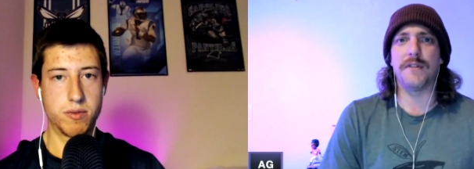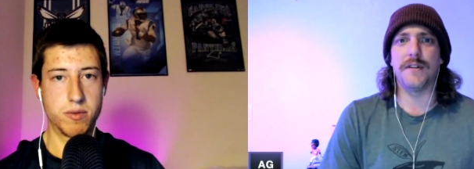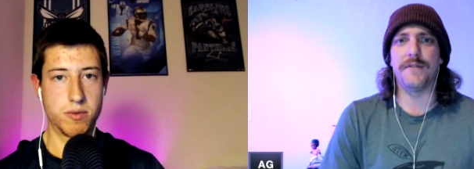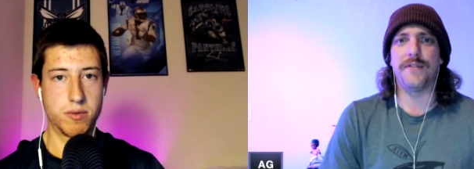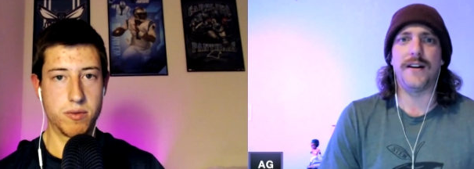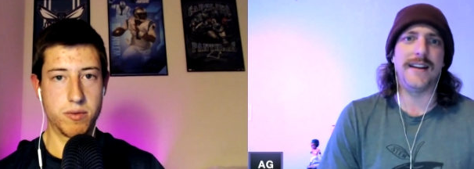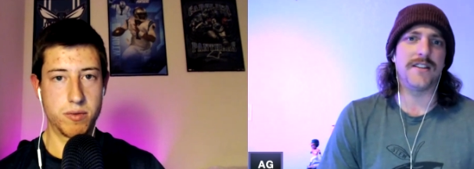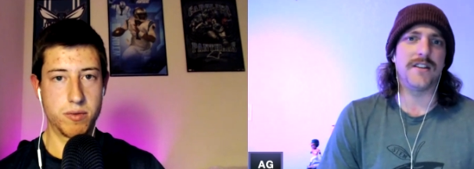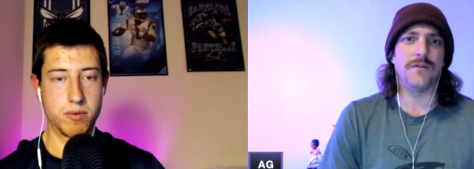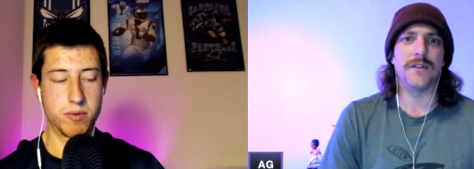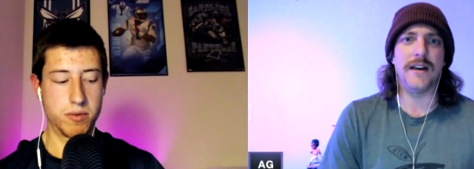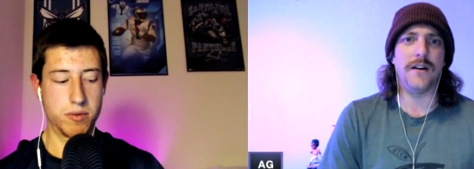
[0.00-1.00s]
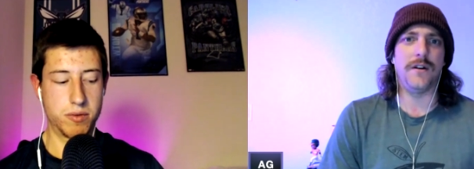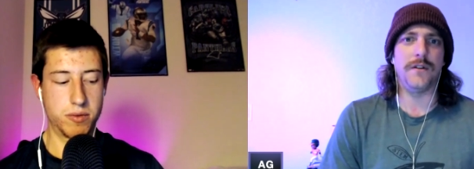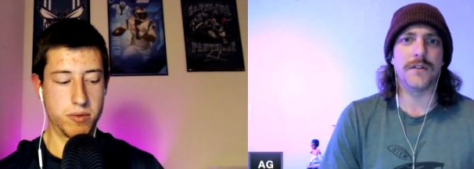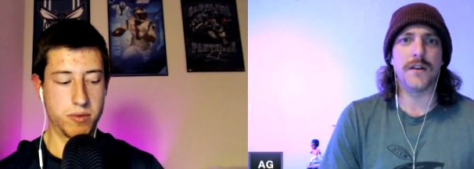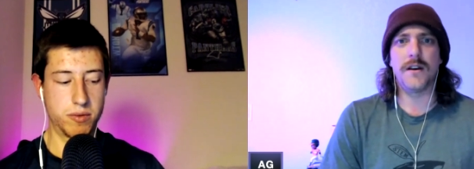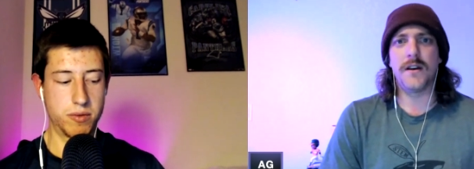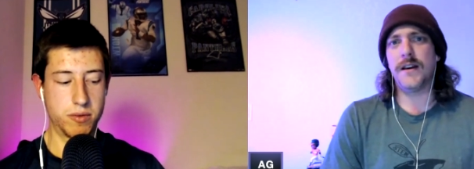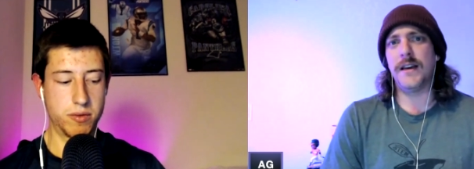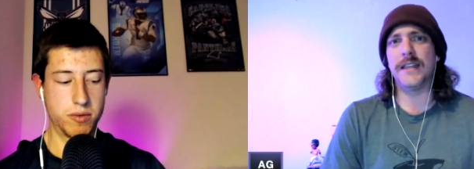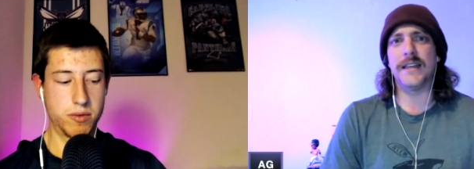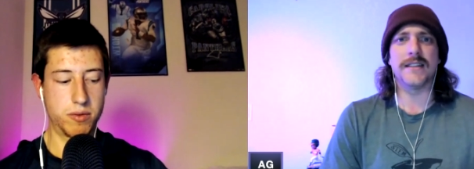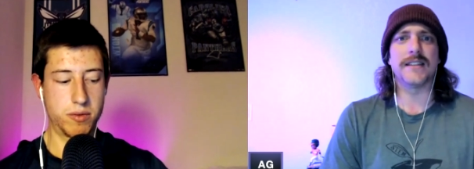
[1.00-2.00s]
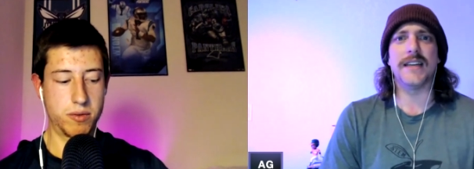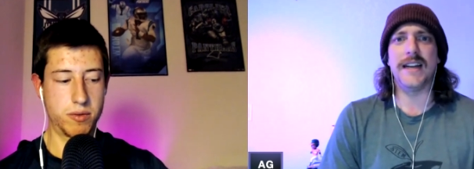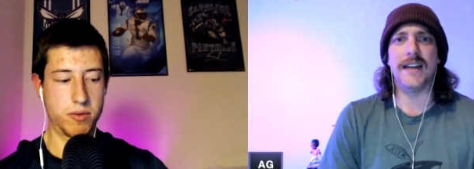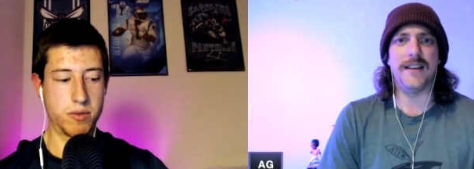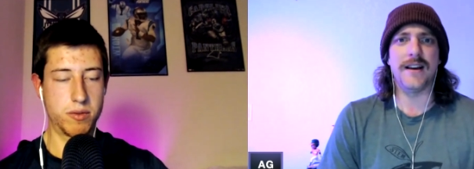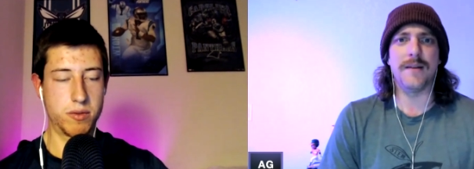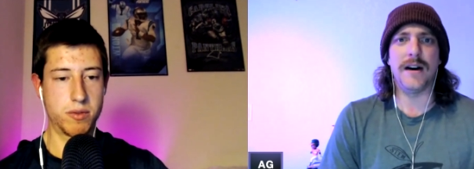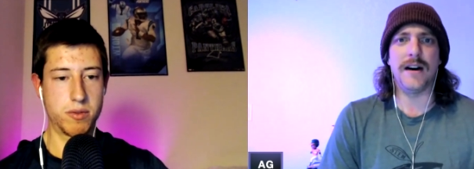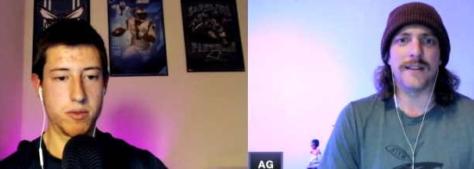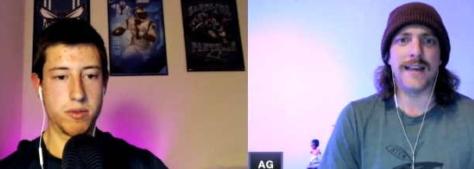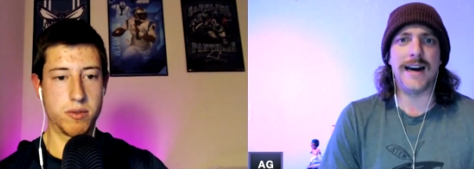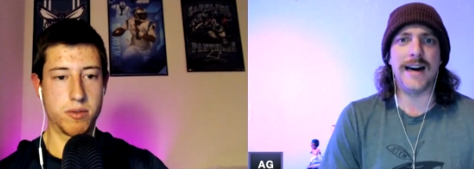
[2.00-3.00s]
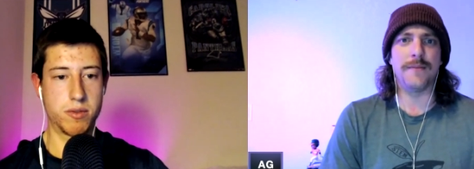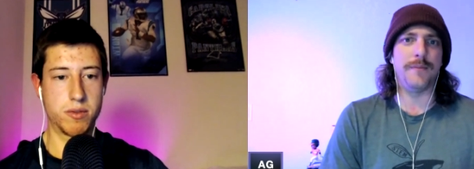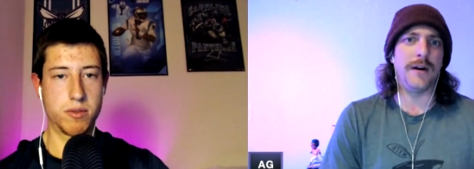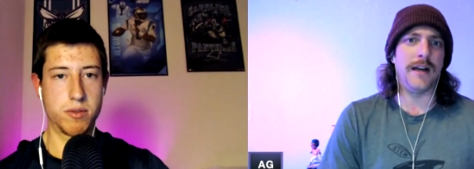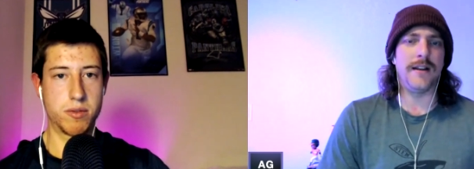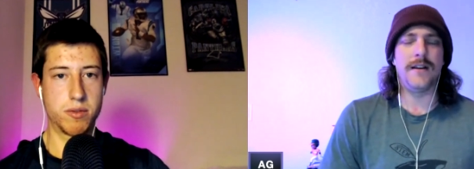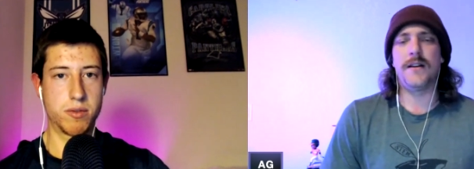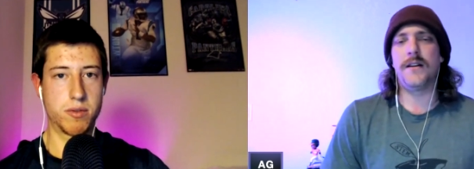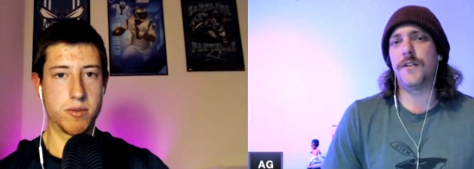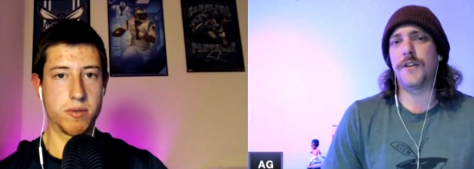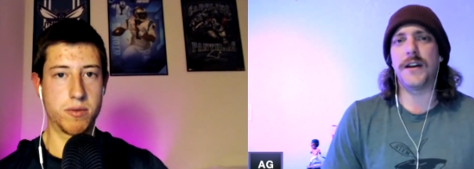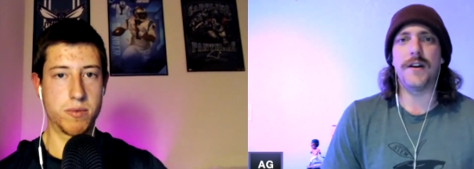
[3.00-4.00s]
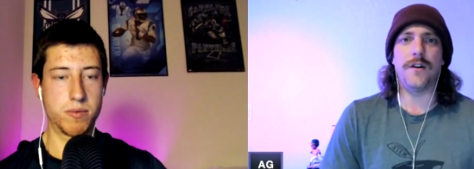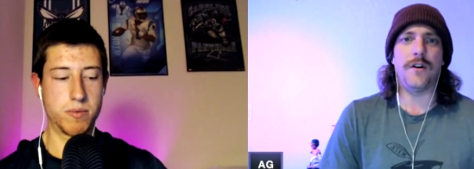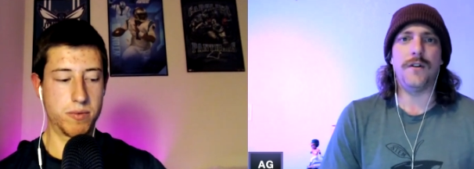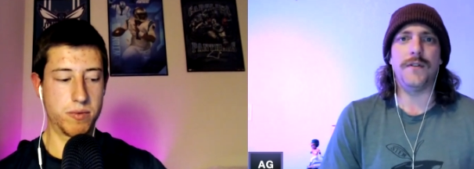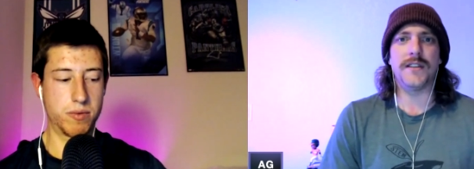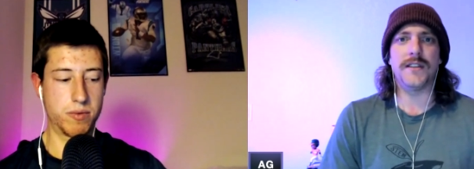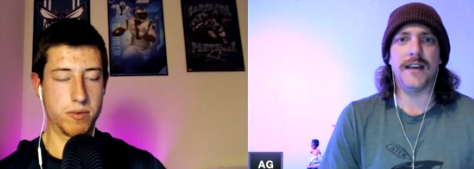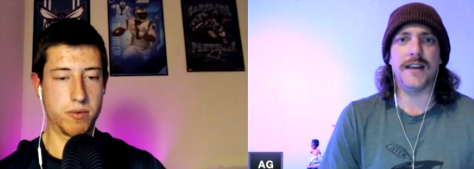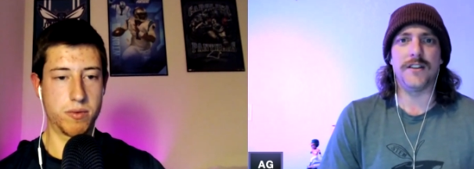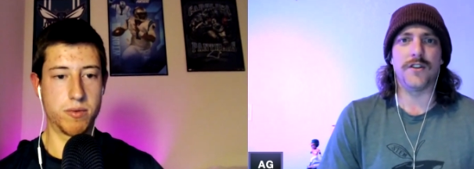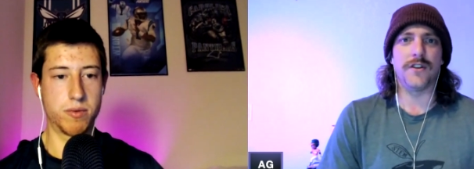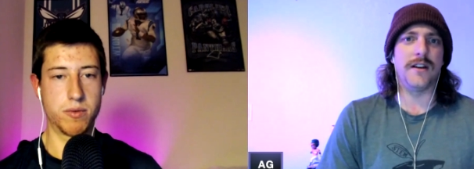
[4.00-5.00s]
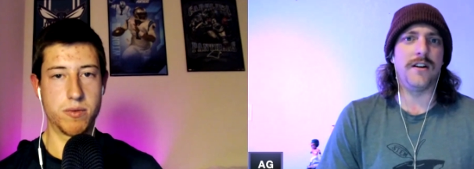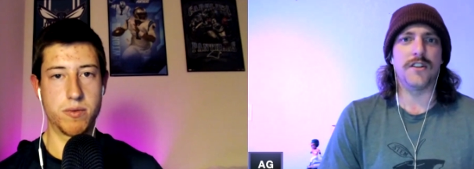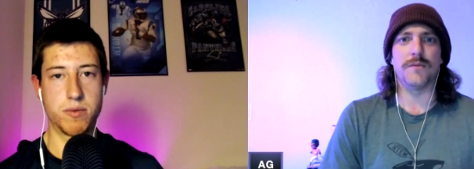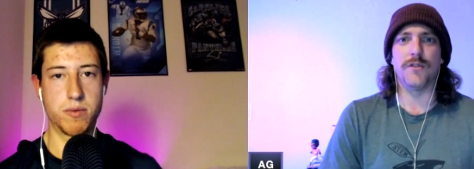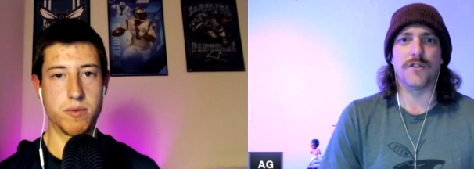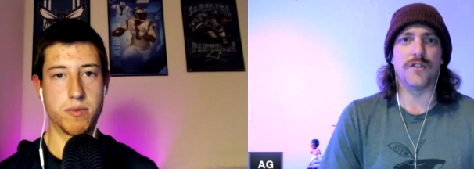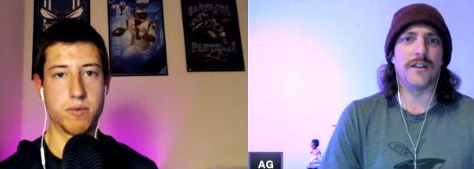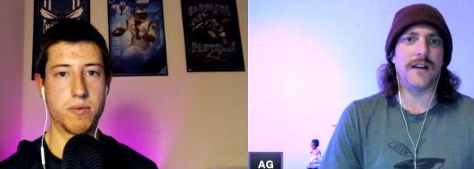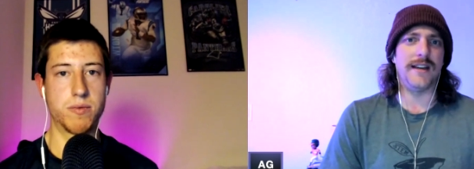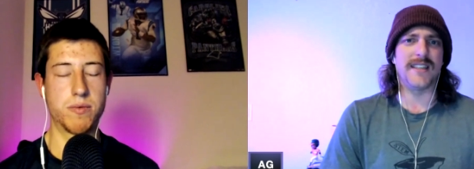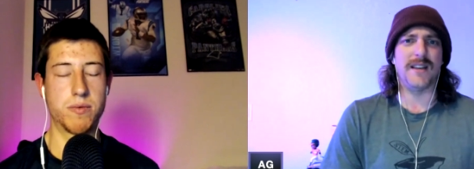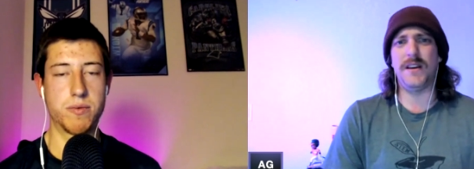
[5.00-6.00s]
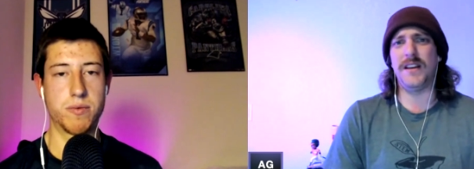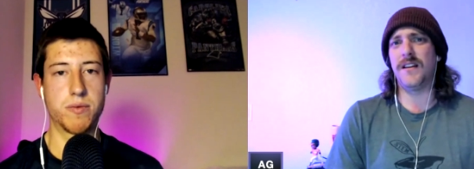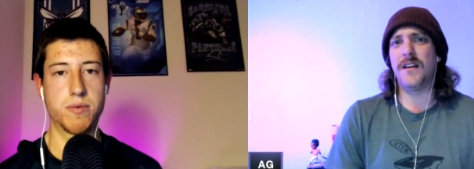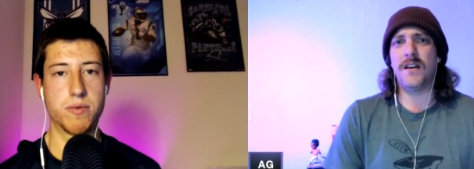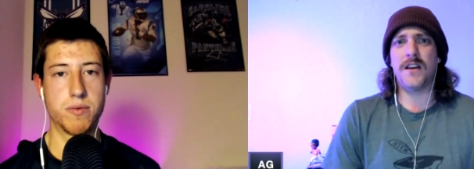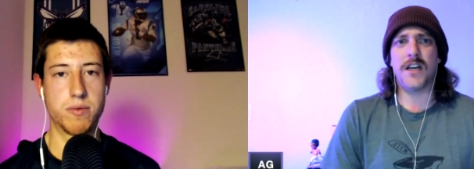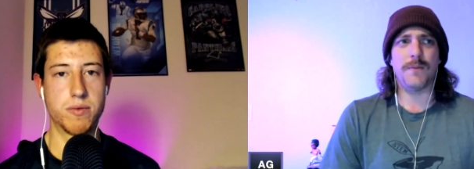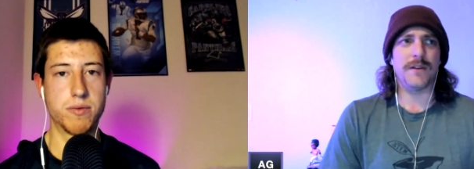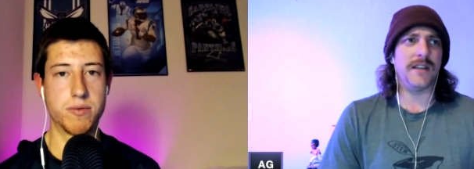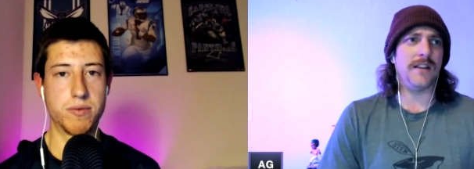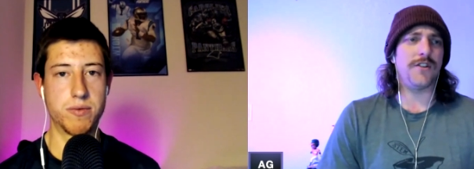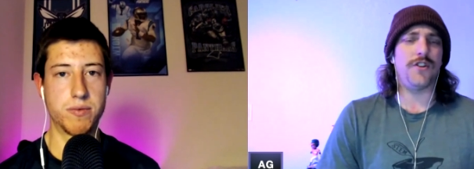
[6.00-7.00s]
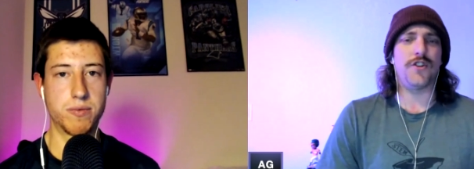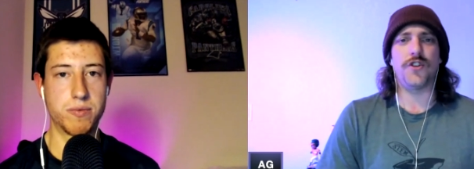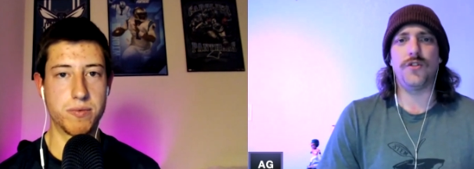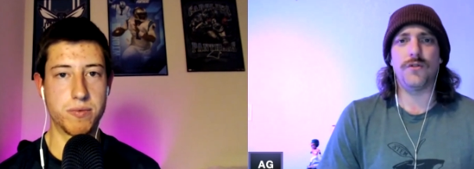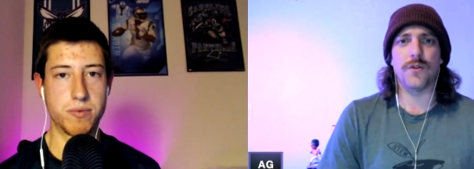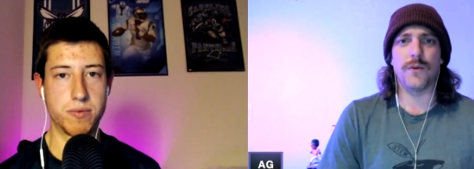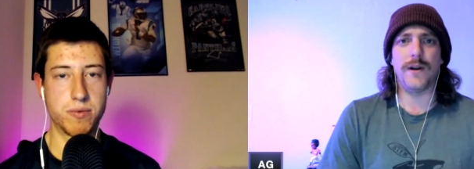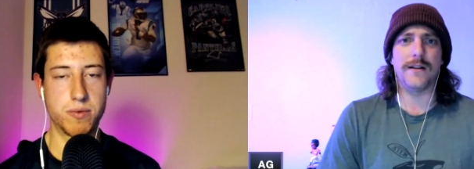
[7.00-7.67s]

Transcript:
Speaker 1: flights, hotels. It doesn't say anything about that, but you're getting all these tickets, you're getting all these merchandise. I mean, you're potentially shooting around